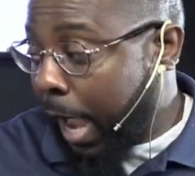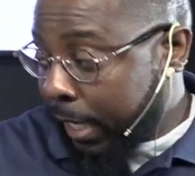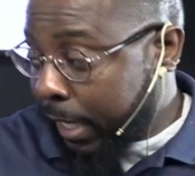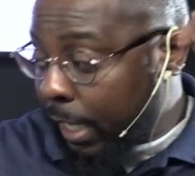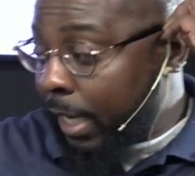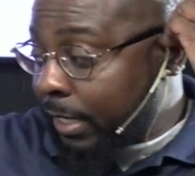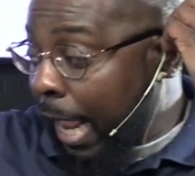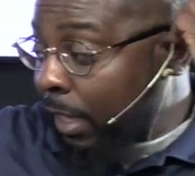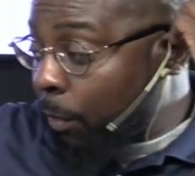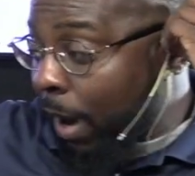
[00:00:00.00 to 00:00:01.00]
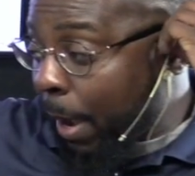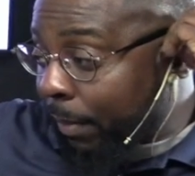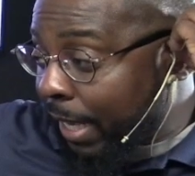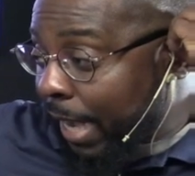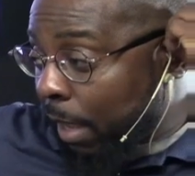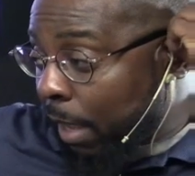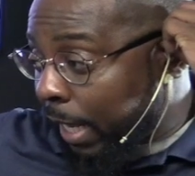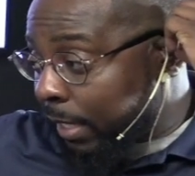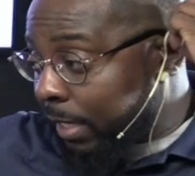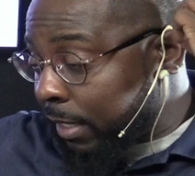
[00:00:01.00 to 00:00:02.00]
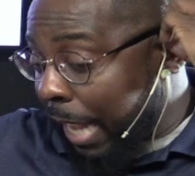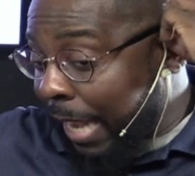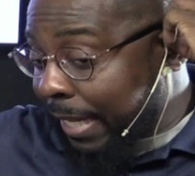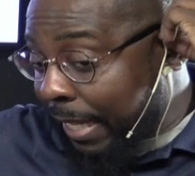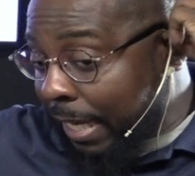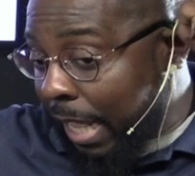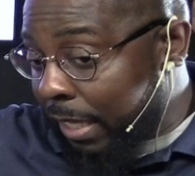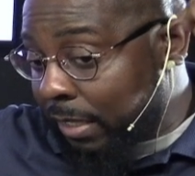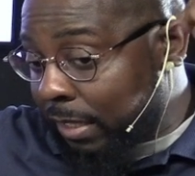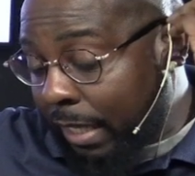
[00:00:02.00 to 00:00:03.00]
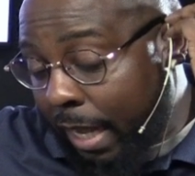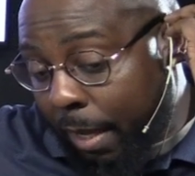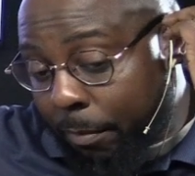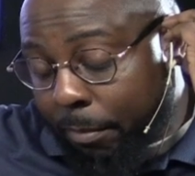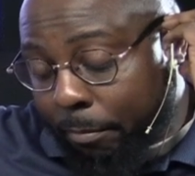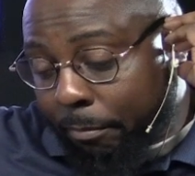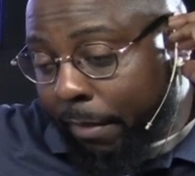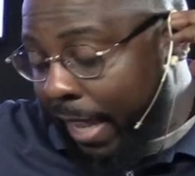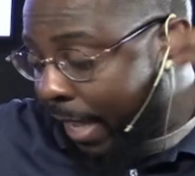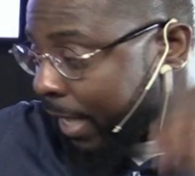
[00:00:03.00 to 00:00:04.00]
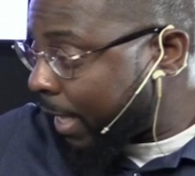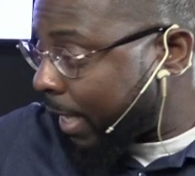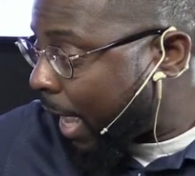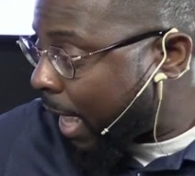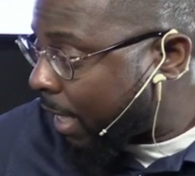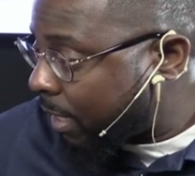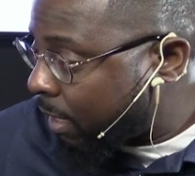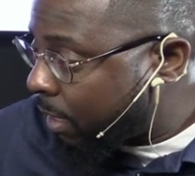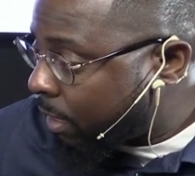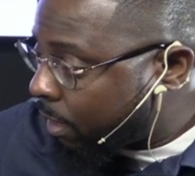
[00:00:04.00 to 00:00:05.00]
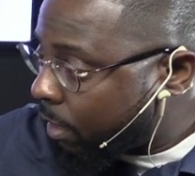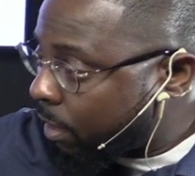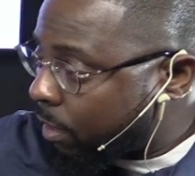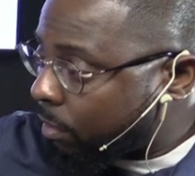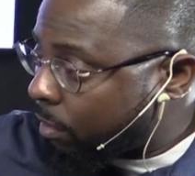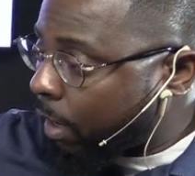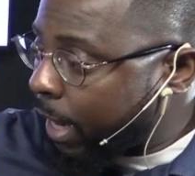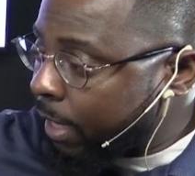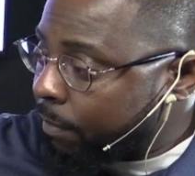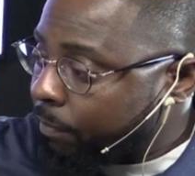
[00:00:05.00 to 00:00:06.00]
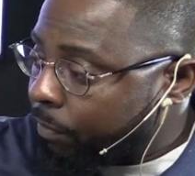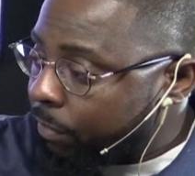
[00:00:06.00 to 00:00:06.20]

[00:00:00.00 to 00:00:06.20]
I get exactly why it played out like this. I get it. I understand, but man, God, right?